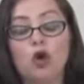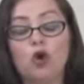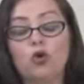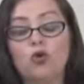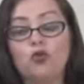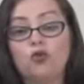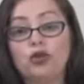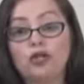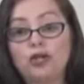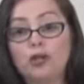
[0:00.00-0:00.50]

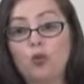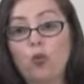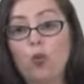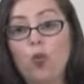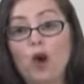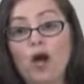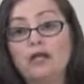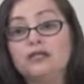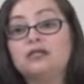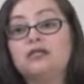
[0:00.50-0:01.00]
who really
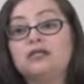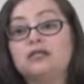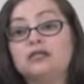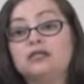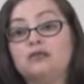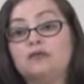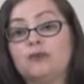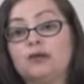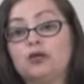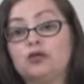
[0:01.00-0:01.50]
wanted
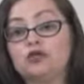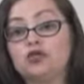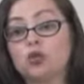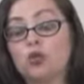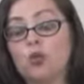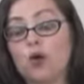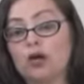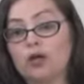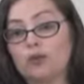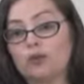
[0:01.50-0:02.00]
these bills,
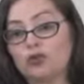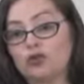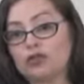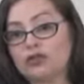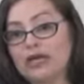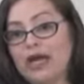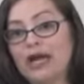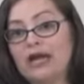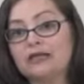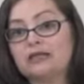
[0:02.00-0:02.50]
who want to
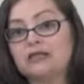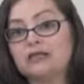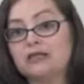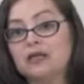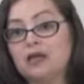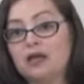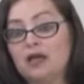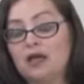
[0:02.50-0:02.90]
protect